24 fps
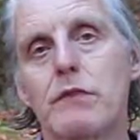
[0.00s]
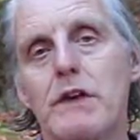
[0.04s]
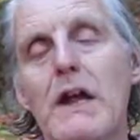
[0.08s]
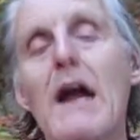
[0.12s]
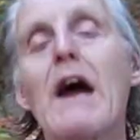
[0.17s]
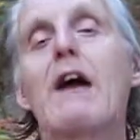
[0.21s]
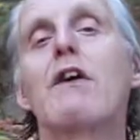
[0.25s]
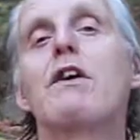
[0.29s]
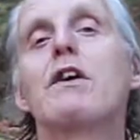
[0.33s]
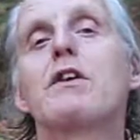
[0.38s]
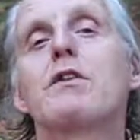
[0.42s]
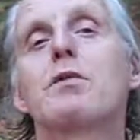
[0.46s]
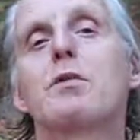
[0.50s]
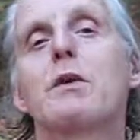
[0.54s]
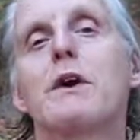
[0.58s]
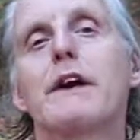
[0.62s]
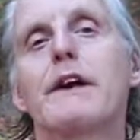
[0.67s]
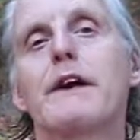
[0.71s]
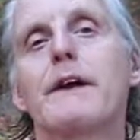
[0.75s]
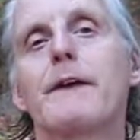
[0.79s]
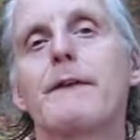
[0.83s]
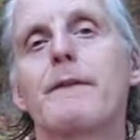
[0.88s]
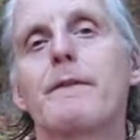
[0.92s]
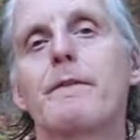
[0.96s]

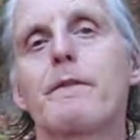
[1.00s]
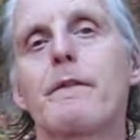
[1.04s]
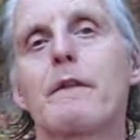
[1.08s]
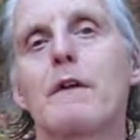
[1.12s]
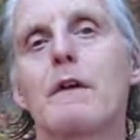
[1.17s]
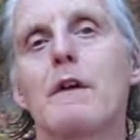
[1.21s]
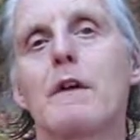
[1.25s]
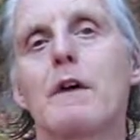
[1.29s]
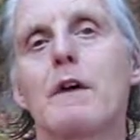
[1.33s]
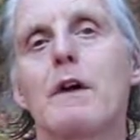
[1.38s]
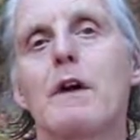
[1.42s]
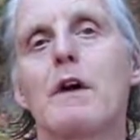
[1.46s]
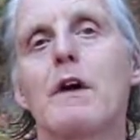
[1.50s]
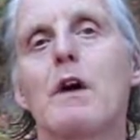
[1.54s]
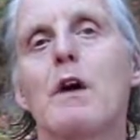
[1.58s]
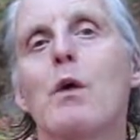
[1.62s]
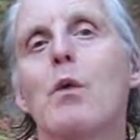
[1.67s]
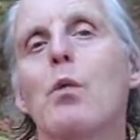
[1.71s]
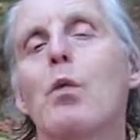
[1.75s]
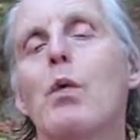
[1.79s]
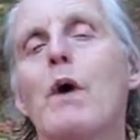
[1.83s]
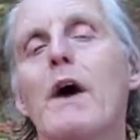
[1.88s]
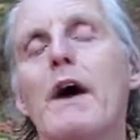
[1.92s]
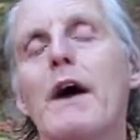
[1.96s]
carriageway
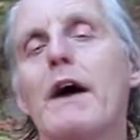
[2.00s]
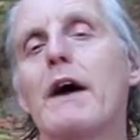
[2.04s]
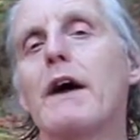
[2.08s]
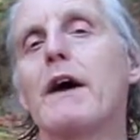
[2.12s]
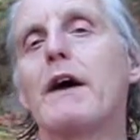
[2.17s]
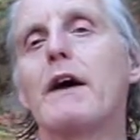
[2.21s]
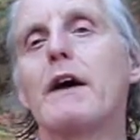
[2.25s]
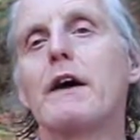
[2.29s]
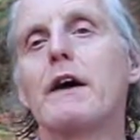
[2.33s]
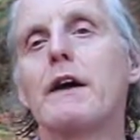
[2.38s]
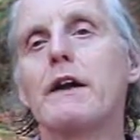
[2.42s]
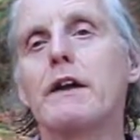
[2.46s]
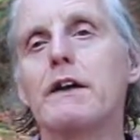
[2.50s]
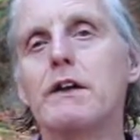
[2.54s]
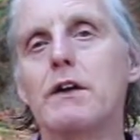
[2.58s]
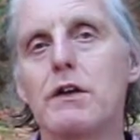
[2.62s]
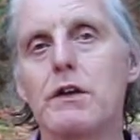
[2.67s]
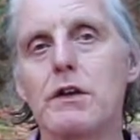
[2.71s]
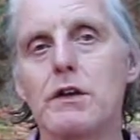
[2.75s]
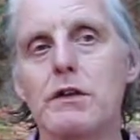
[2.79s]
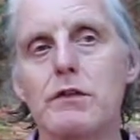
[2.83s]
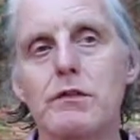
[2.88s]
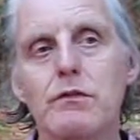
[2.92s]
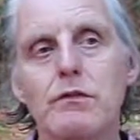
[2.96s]
where you
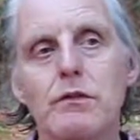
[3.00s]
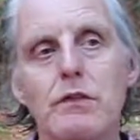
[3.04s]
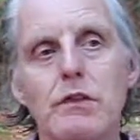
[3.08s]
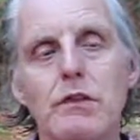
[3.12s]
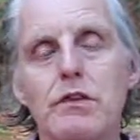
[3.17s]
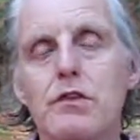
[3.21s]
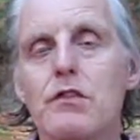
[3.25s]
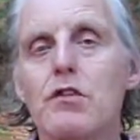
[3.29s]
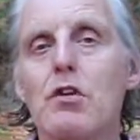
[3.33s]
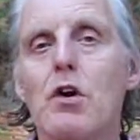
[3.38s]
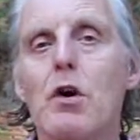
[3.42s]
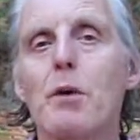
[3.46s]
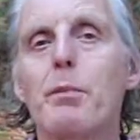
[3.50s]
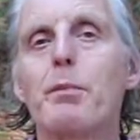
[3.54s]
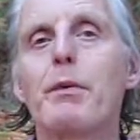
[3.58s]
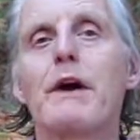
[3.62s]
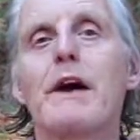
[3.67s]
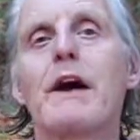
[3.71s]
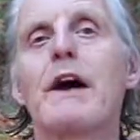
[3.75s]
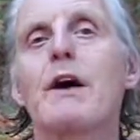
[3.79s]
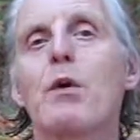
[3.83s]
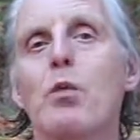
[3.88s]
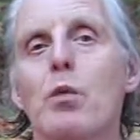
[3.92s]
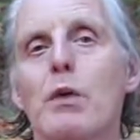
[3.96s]
can stop
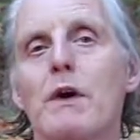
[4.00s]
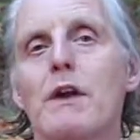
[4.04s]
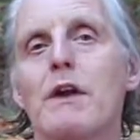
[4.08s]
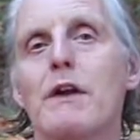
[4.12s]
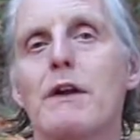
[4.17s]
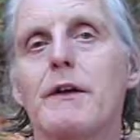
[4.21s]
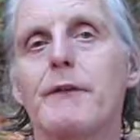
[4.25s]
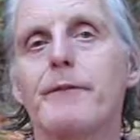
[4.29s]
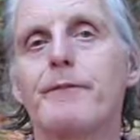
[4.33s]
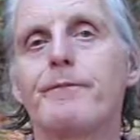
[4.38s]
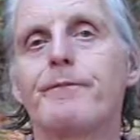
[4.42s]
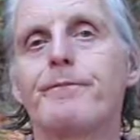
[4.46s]
at will.